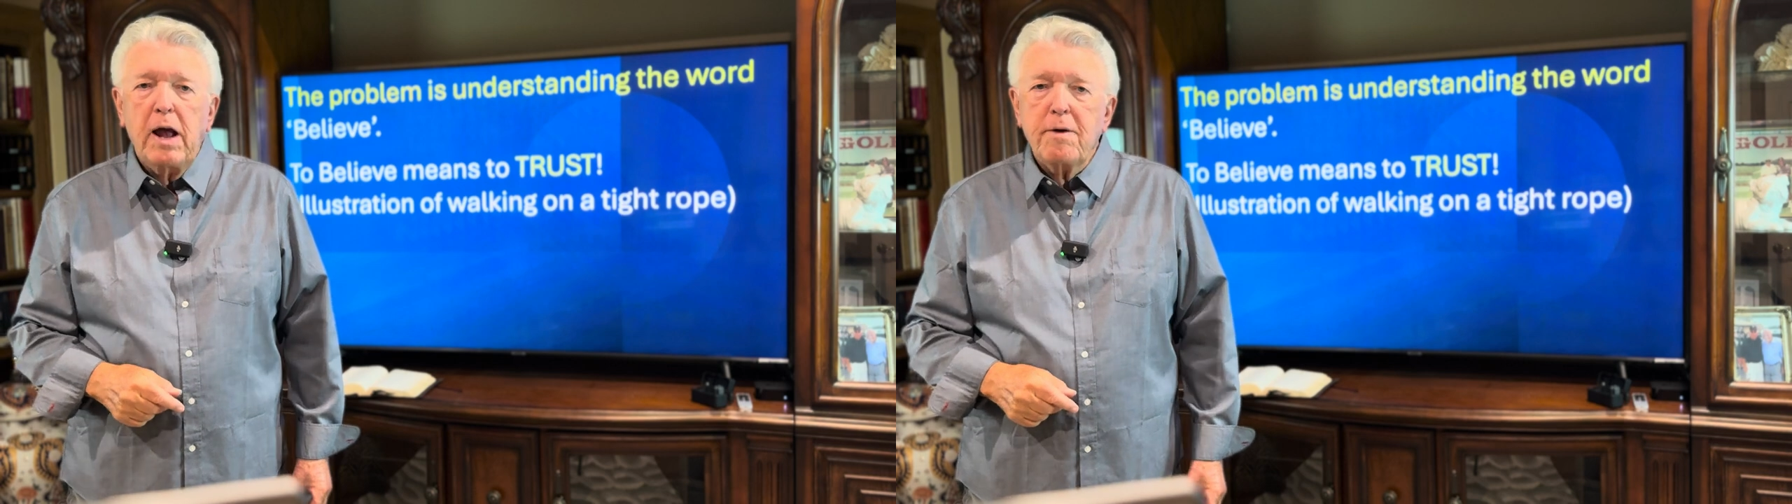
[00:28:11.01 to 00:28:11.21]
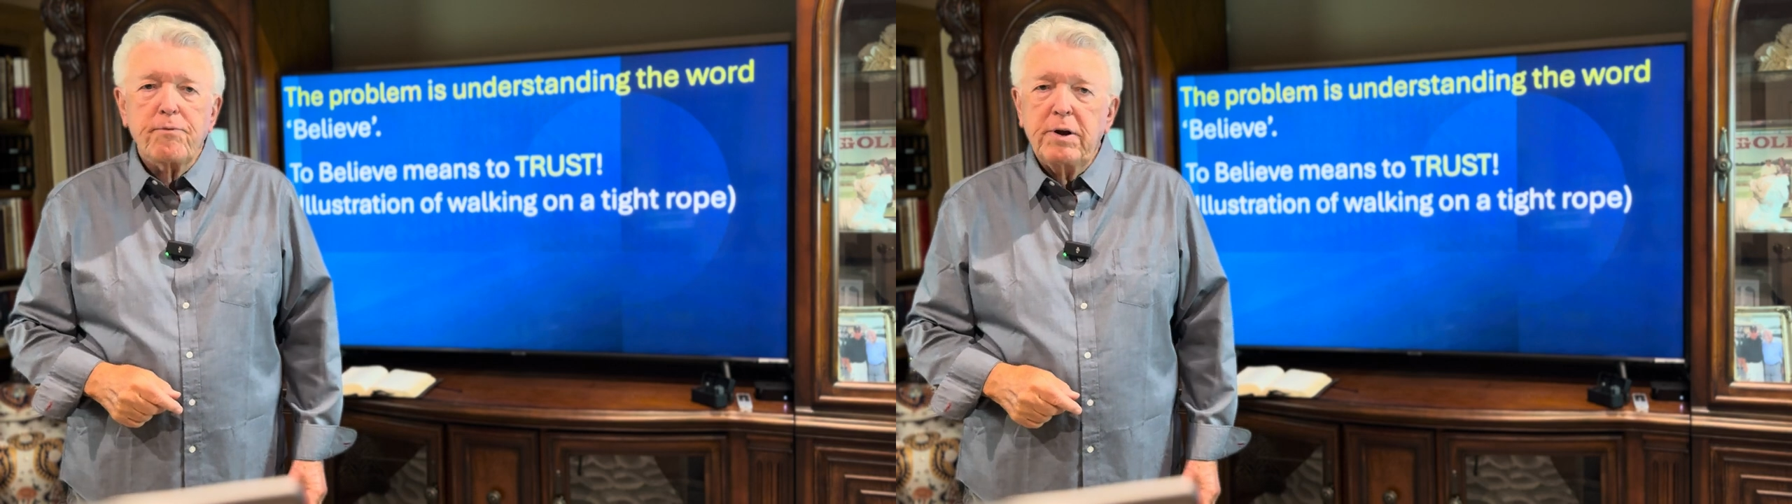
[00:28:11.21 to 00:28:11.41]

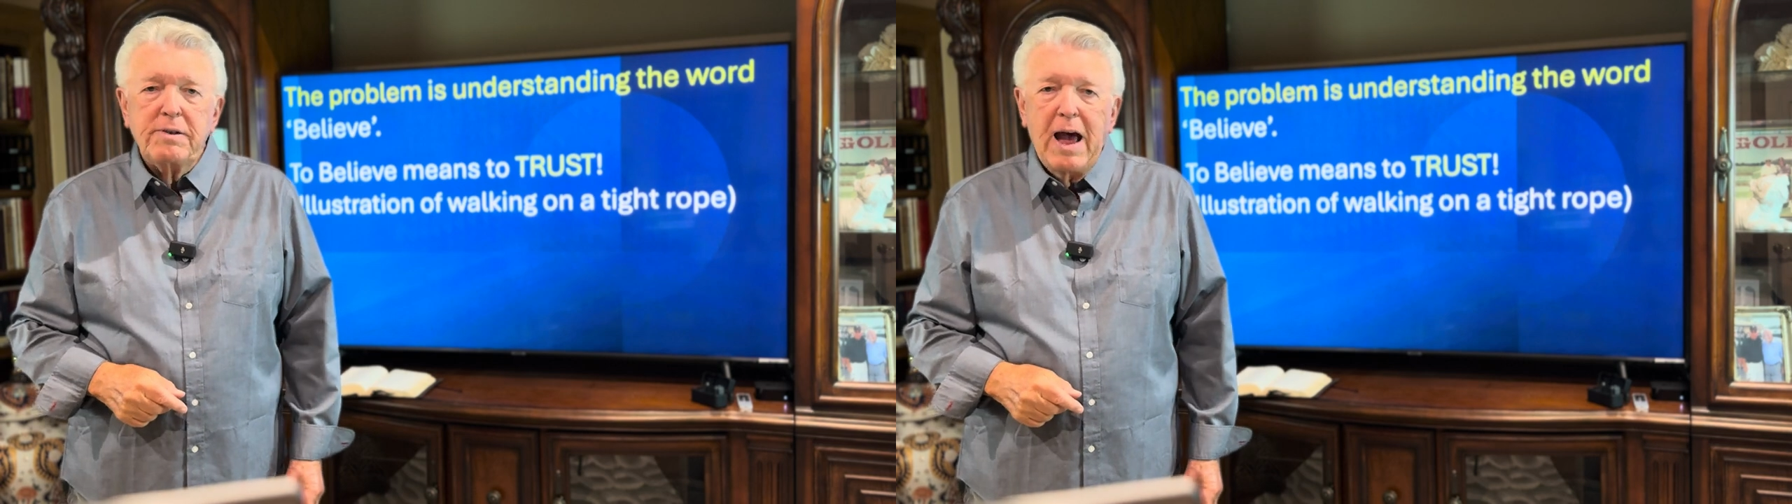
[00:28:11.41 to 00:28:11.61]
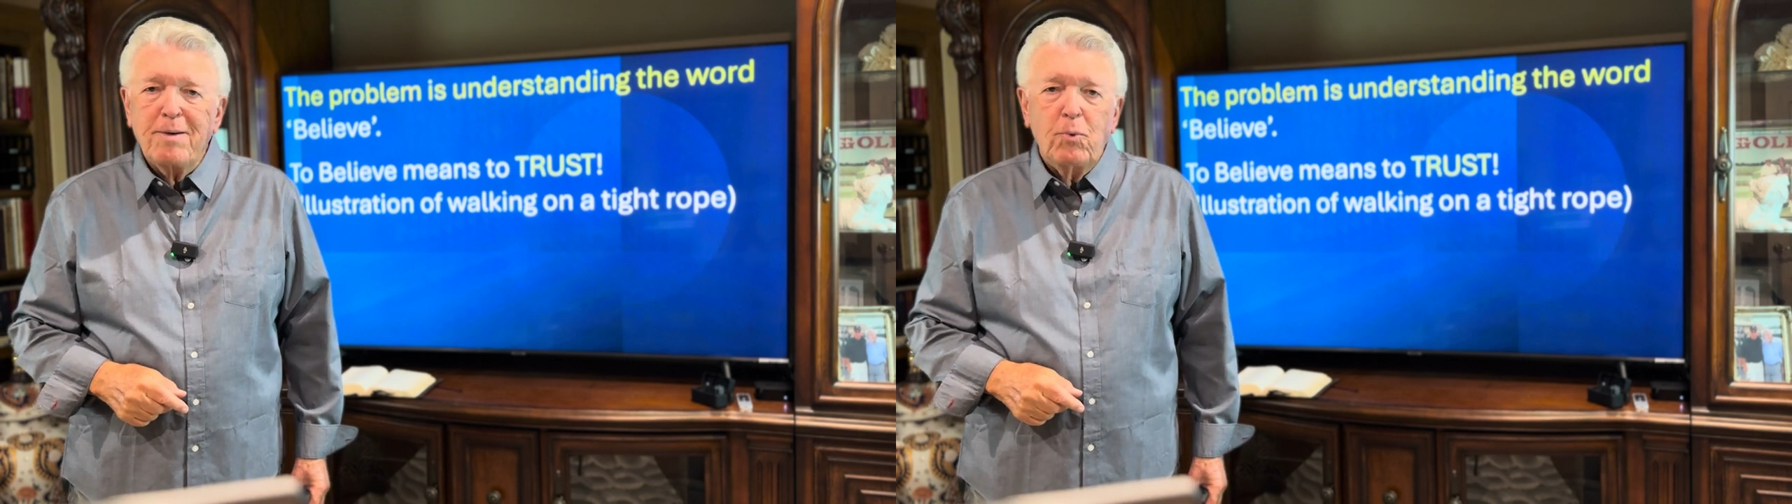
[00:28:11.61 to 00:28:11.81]
every
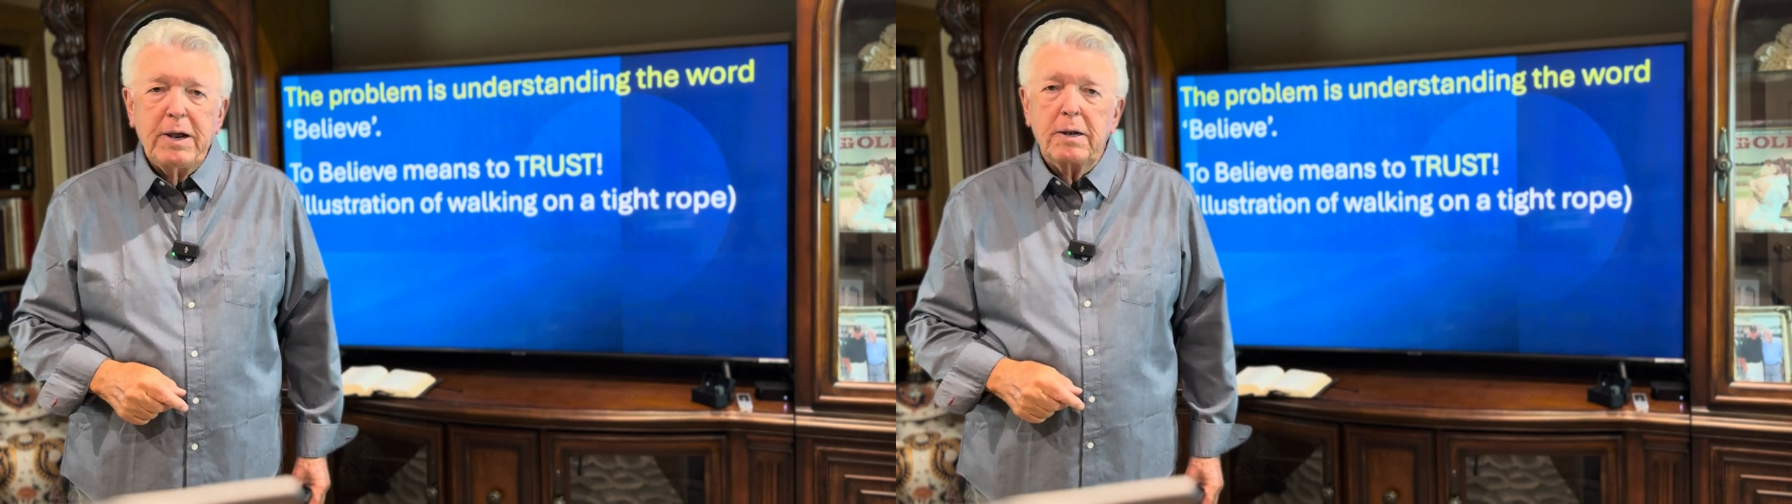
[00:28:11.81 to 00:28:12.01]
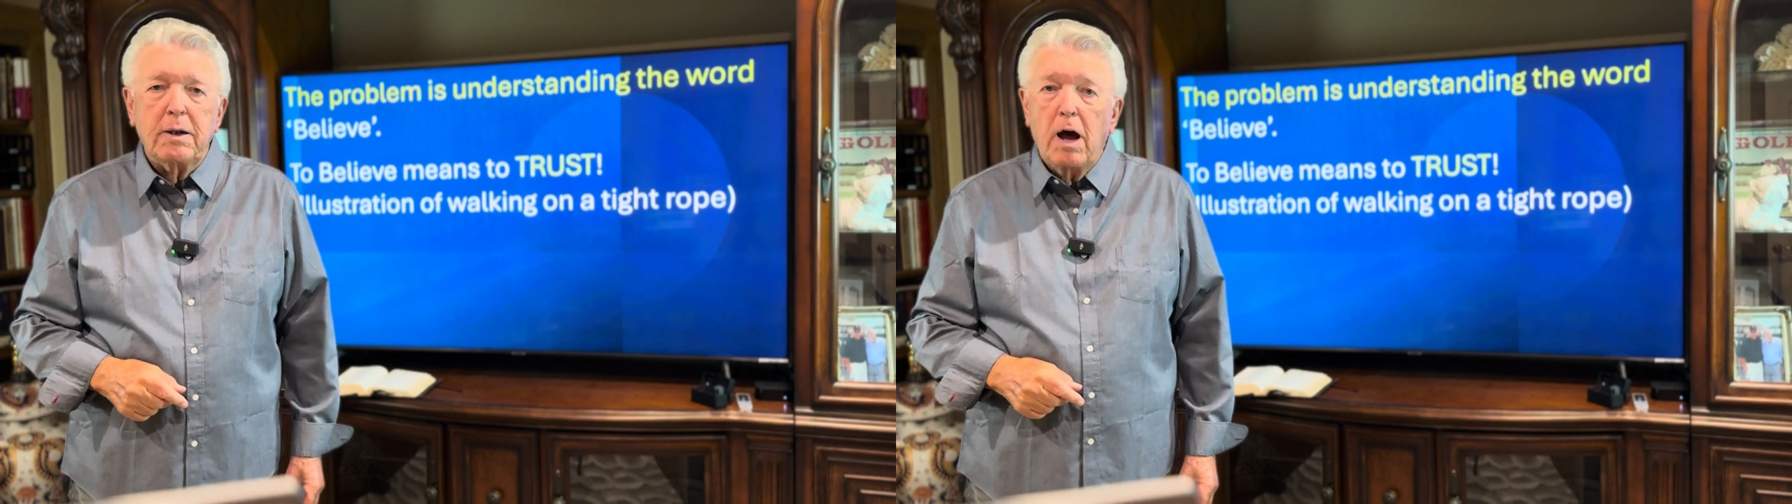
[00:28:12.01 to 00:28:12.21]
time we
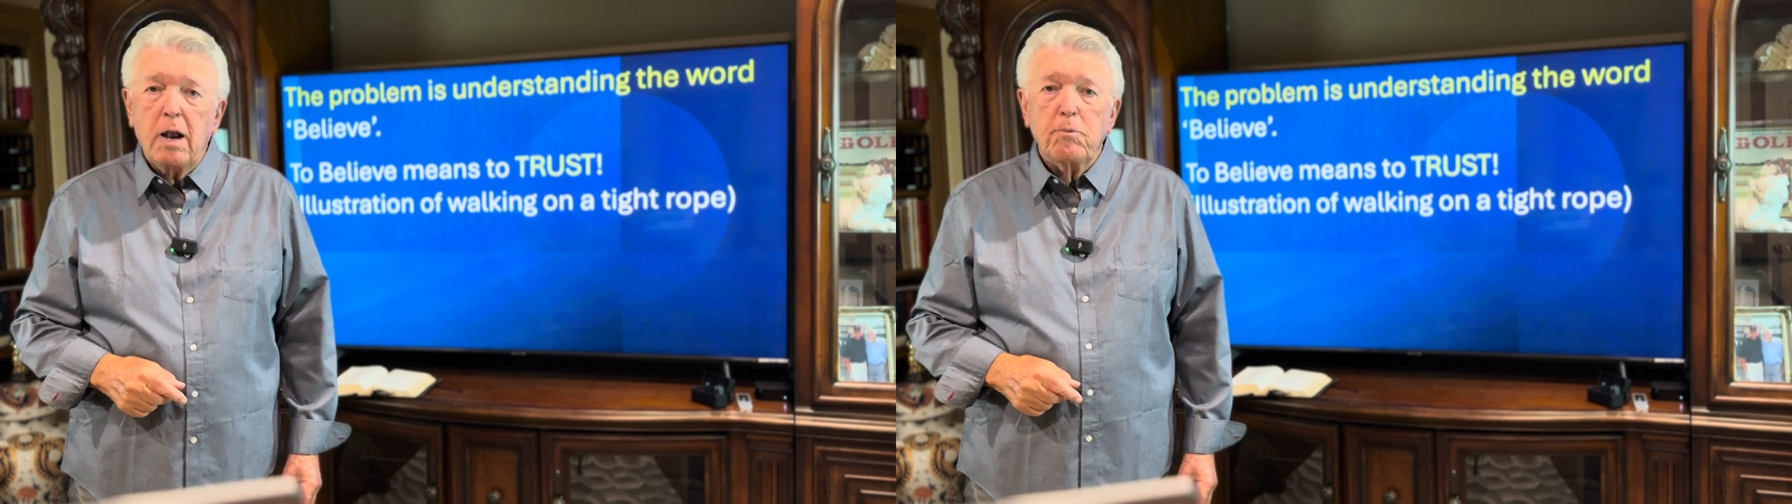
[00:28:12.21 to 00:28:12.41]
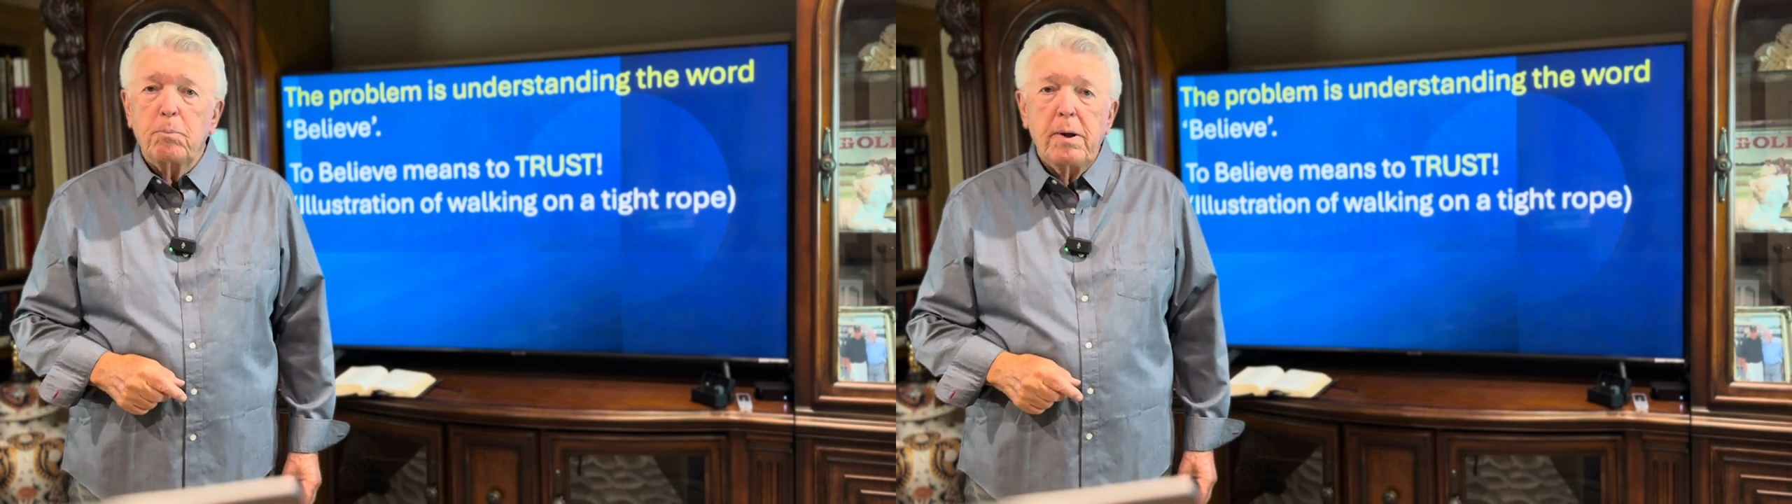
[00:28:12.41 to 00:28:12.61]
get an
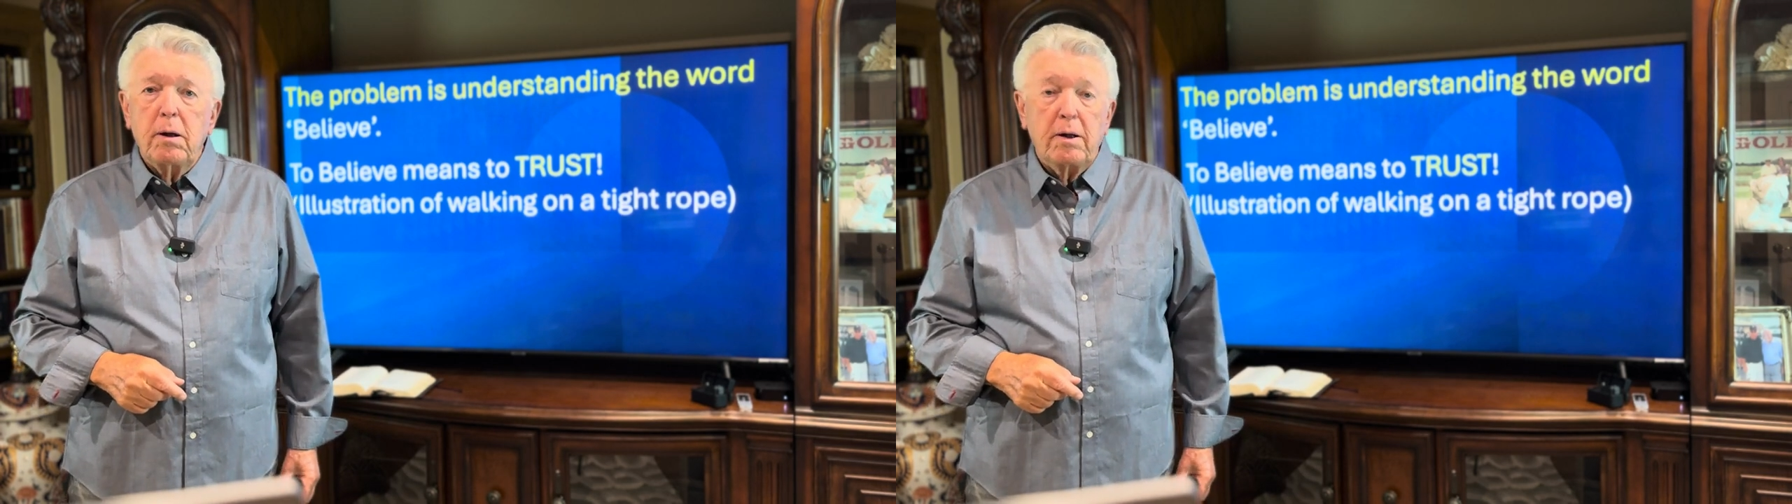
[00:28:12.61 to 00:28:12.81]
automobile.